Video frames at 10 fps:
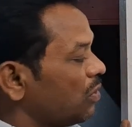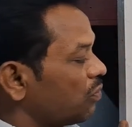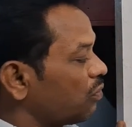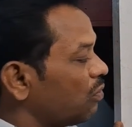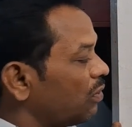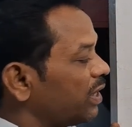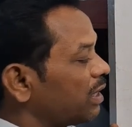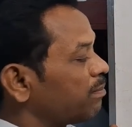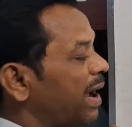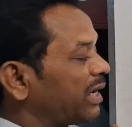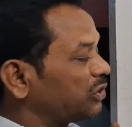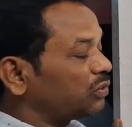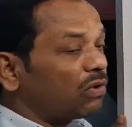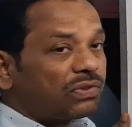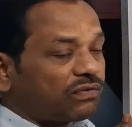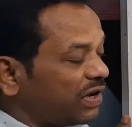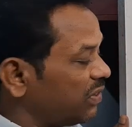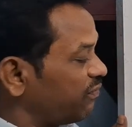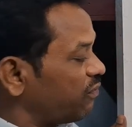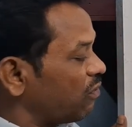So here minus 2 whole square
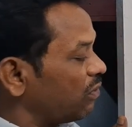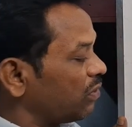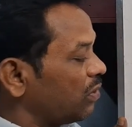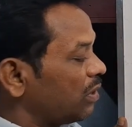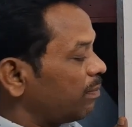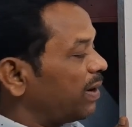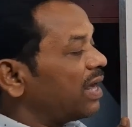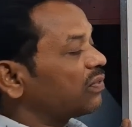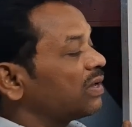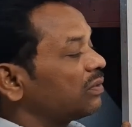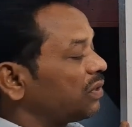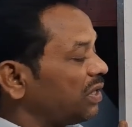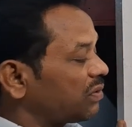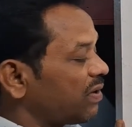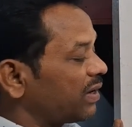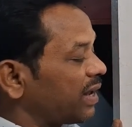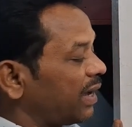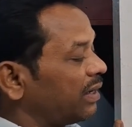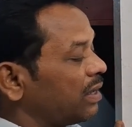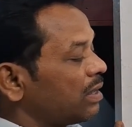is 4 plus 3 square
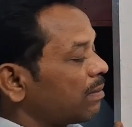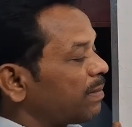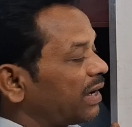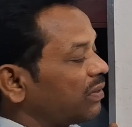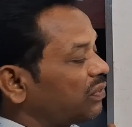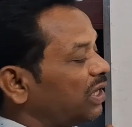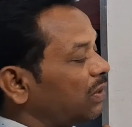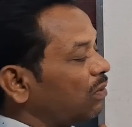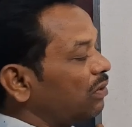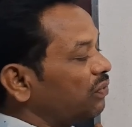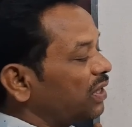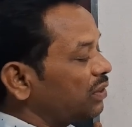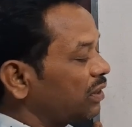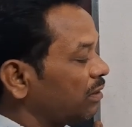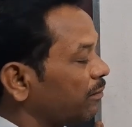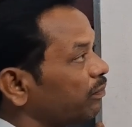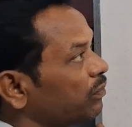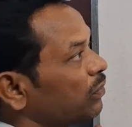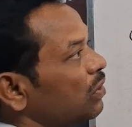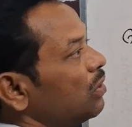9 minus c equal to 6.
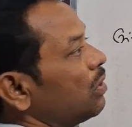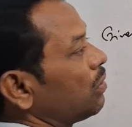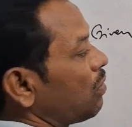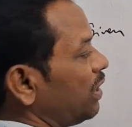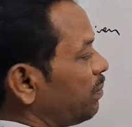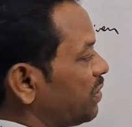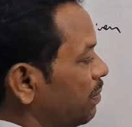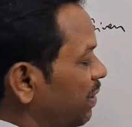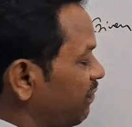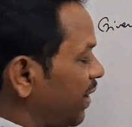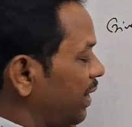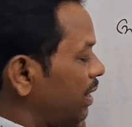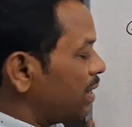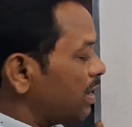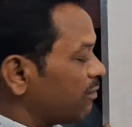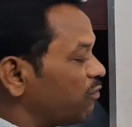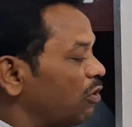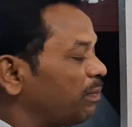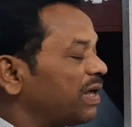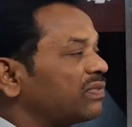Now let me simplify.
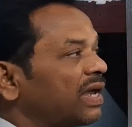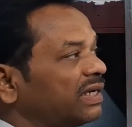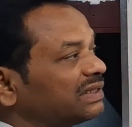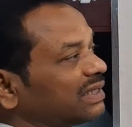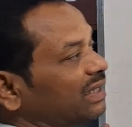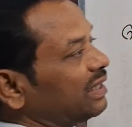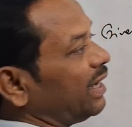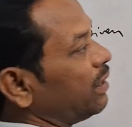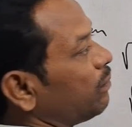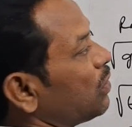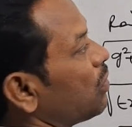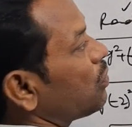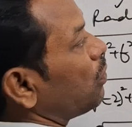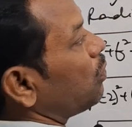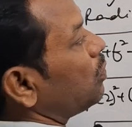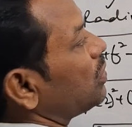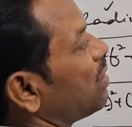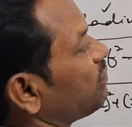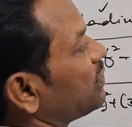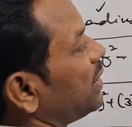4 plus 9 is 13. So root
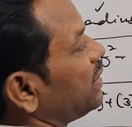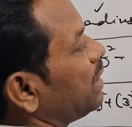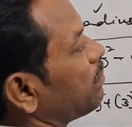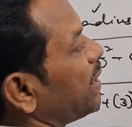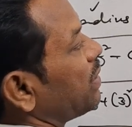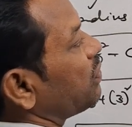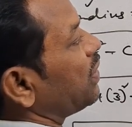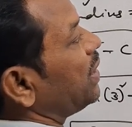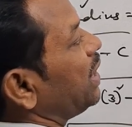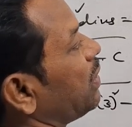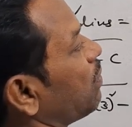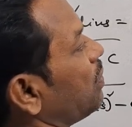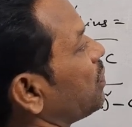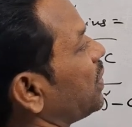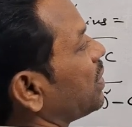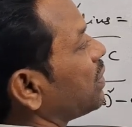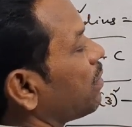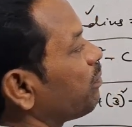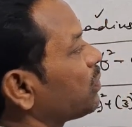of 13 minus c equal to 6.